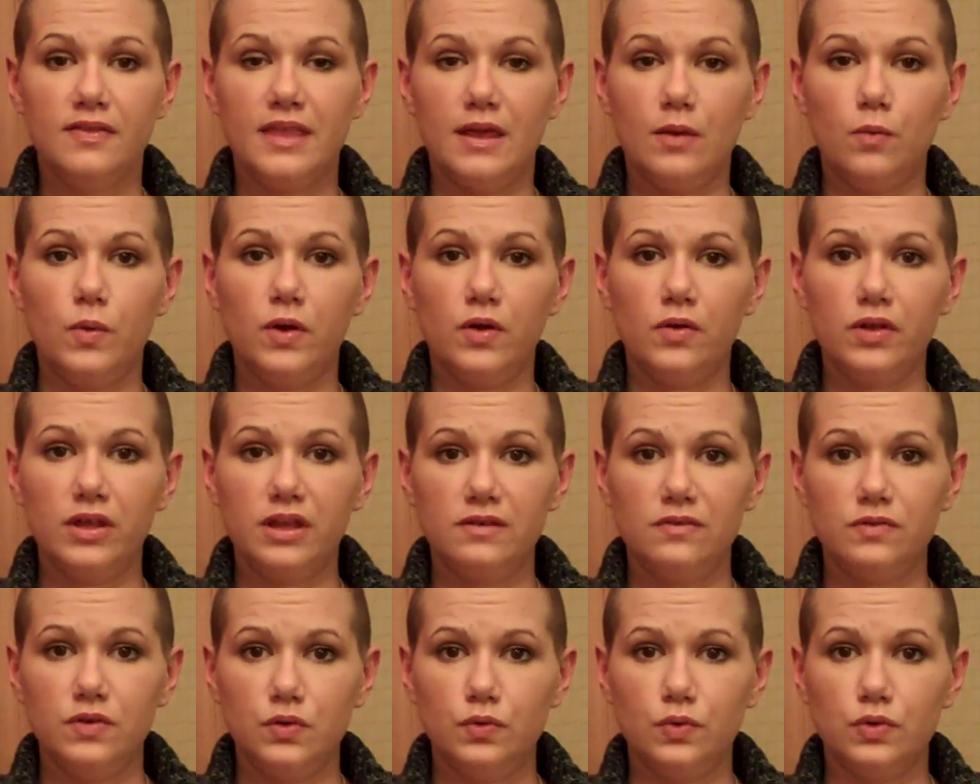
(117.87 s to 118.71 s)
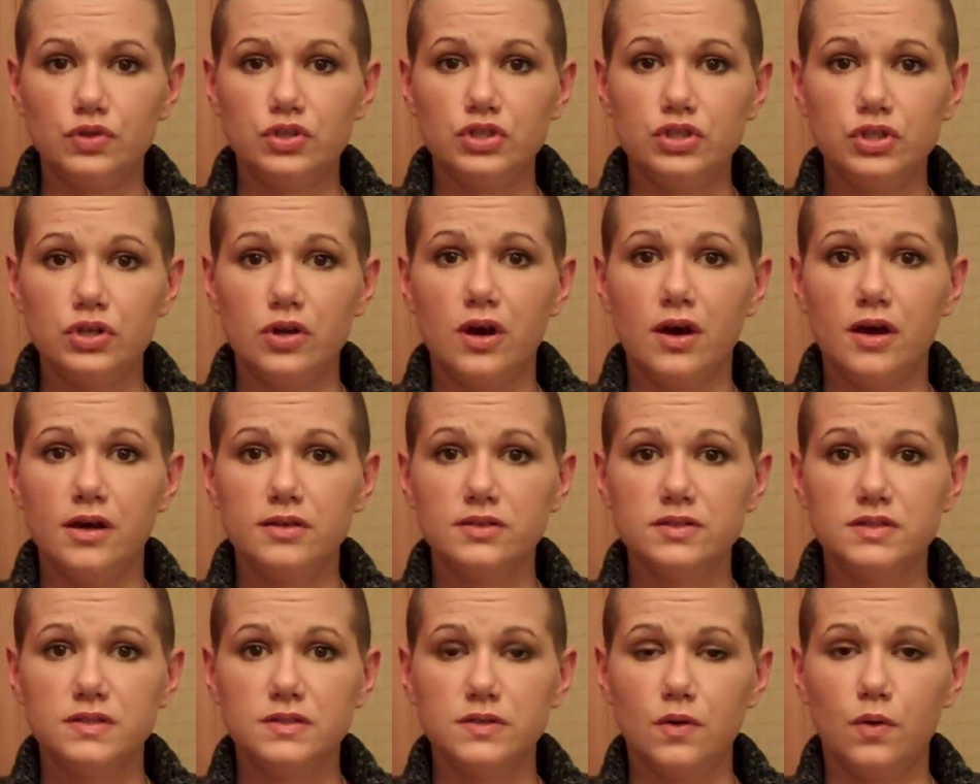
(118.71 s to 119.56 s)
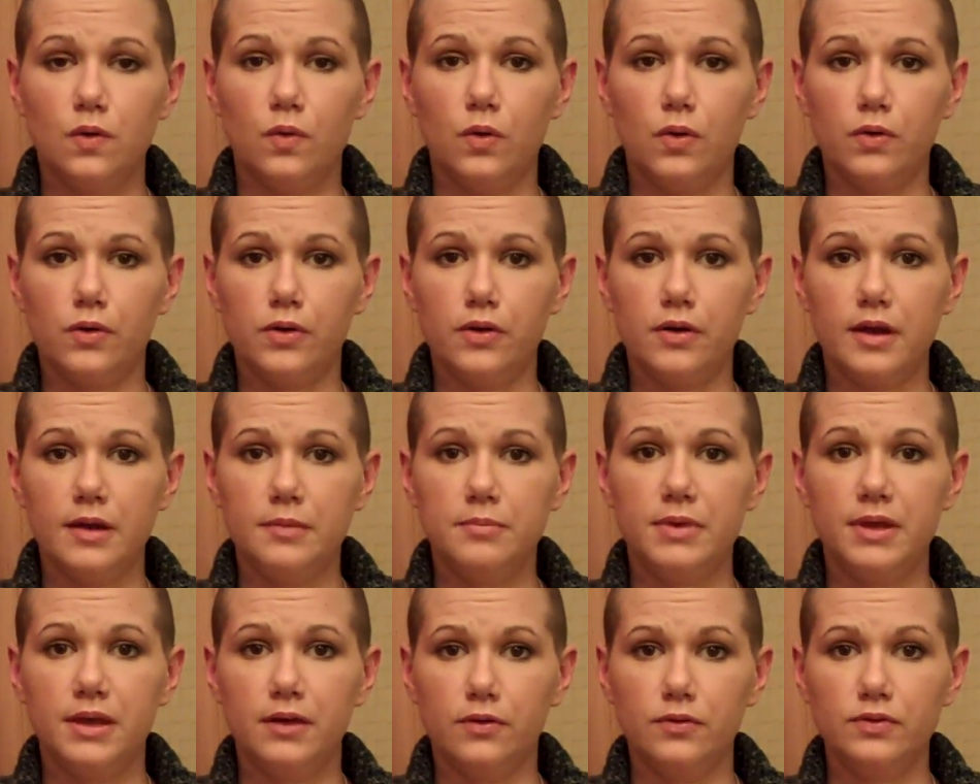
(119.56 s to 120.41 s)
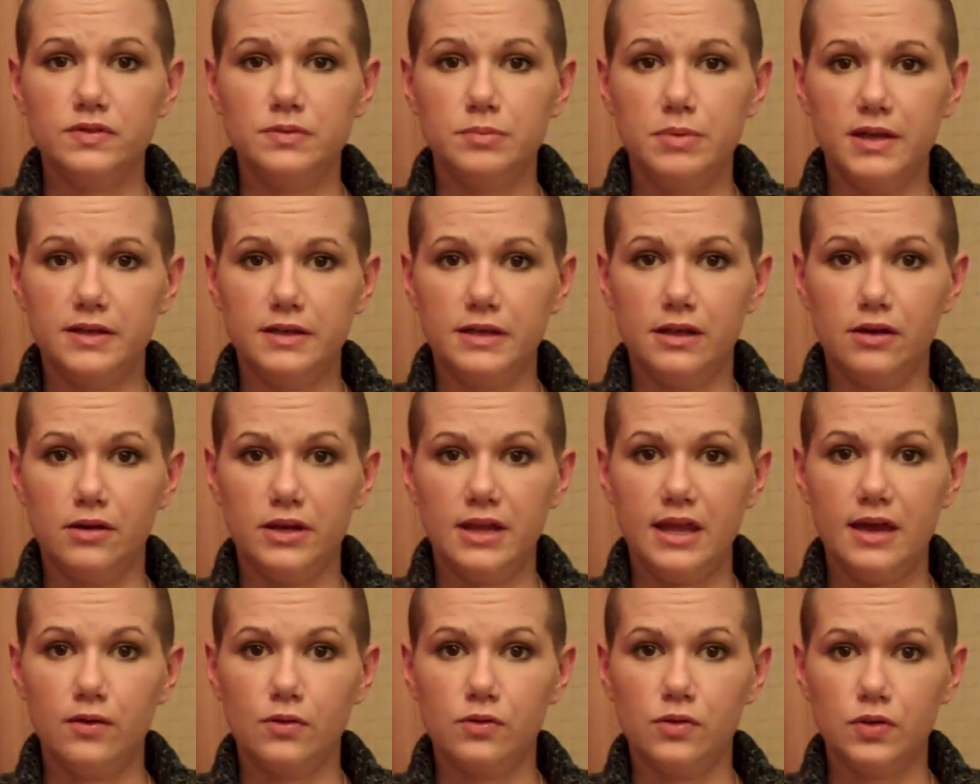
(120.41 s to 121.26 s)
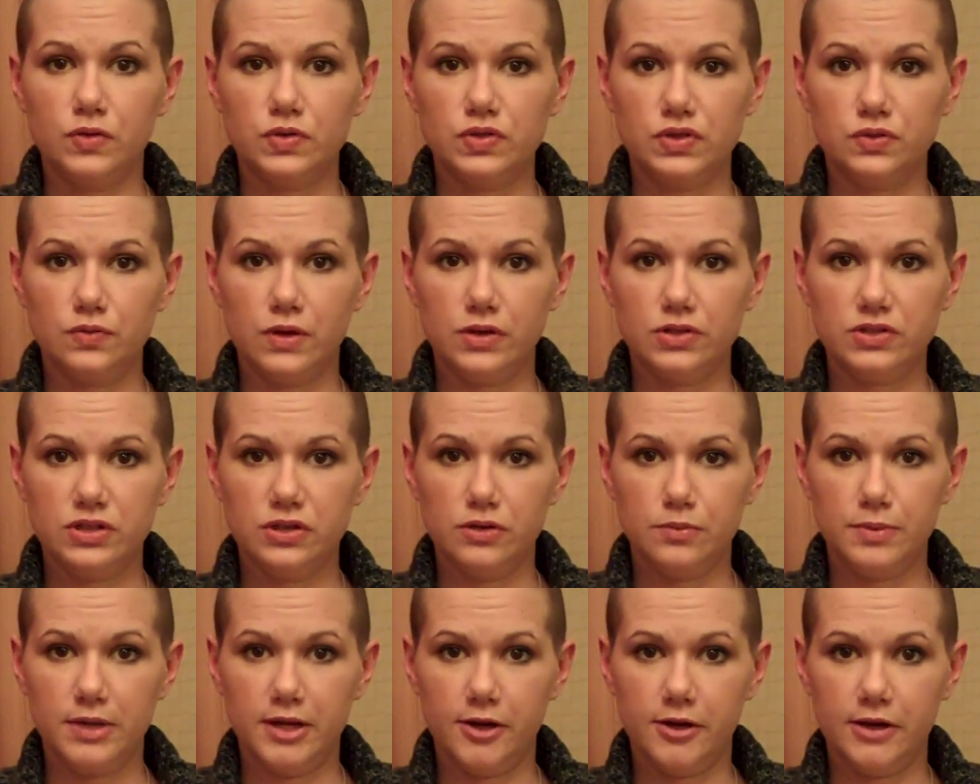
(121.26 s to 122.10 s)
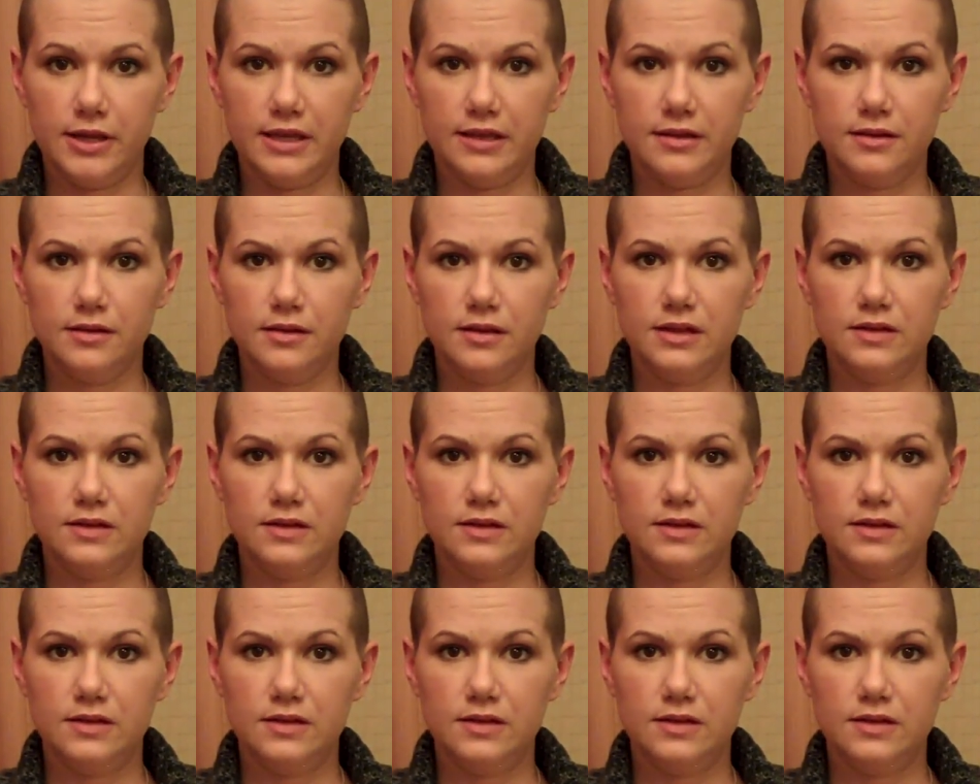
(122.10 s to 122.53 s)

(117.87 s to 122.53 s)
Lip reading: they will give you a shot or a pill, depending on how close you are to your period,